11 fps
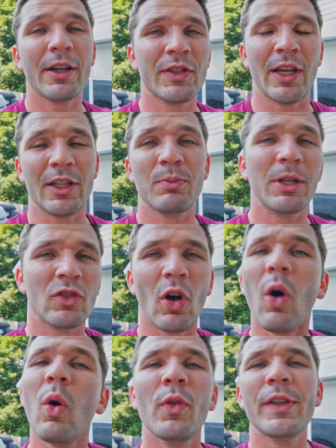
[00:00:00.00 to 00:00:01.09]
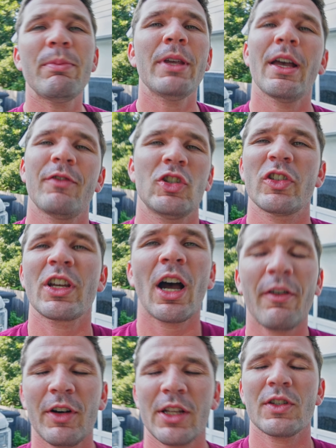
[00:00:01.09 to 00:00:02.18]
of sense because the whole DPF is just
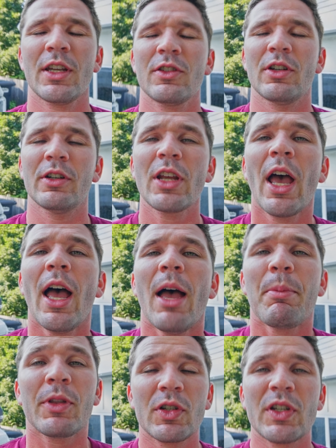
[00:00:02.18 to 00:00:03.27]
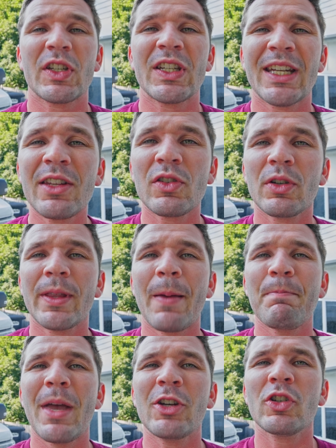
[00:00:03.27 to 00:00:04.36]
covered in sensors, but there's a sensor that
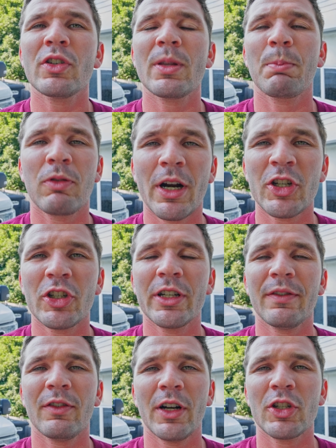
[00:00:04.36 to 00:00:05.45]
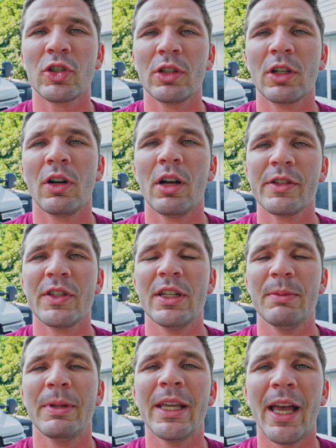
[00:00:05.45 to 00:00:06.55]
measures the pressure differential across the
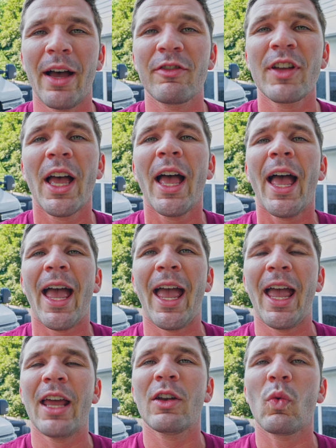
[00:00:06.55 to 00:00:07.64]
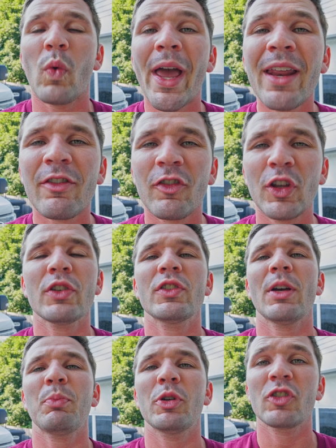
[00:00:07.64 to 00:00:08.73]
DPF. And when it fills
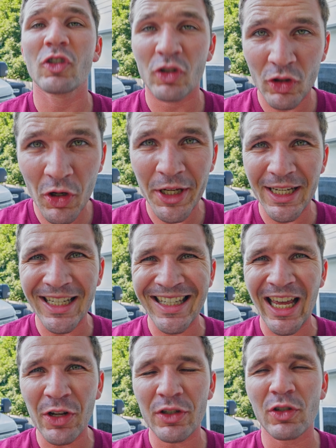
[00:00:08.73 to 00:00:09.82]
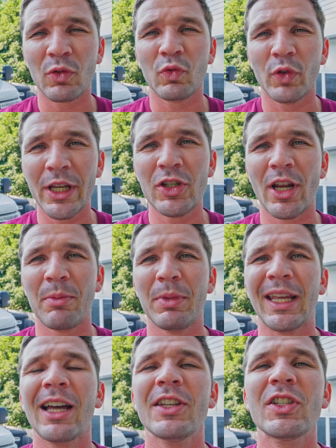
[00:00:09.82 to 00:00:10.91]
up with soot, it tells it to regen
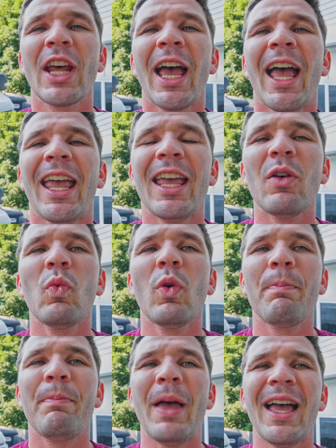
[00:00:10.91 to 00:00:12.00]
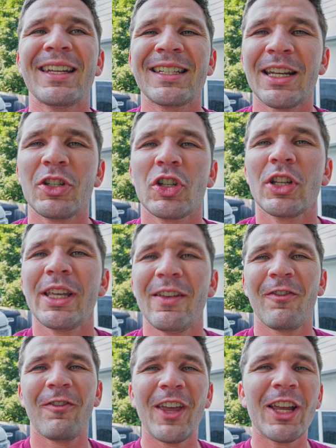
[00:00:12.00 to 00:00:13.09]
because it will essentially
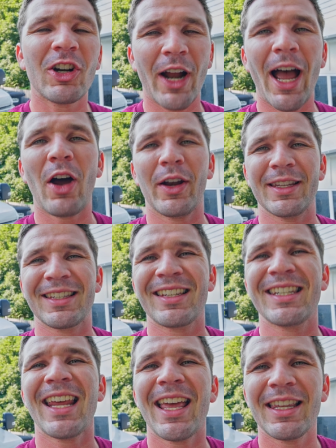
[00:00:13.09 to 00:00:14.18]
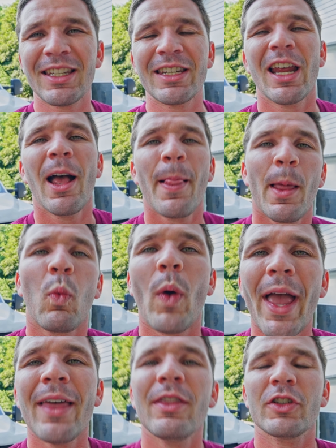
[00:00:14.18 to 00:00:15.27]
figure out and sense
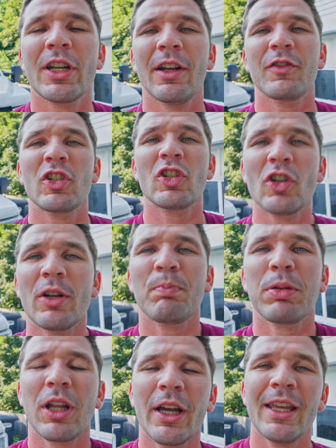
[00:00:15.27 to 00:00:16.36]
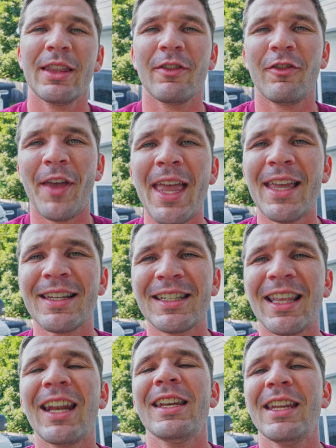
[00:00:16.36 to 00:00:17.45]
when there's enough soot plugging the veins
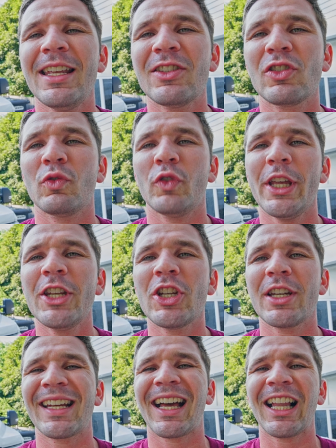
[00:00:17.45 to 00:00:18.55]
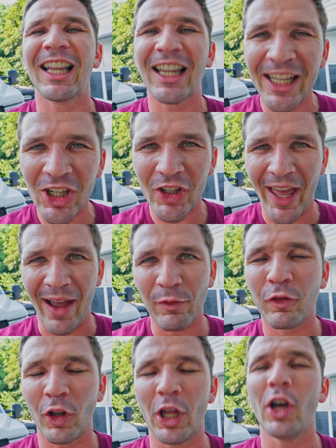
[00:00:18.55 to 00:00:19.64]
that it needs to regen to clear that
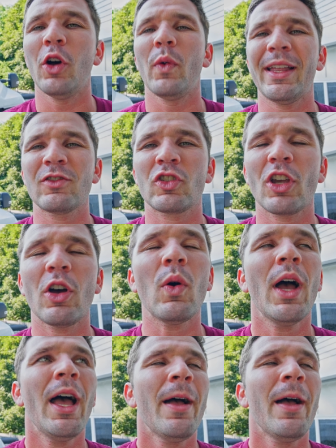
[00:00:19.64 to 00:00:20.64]
flow. And so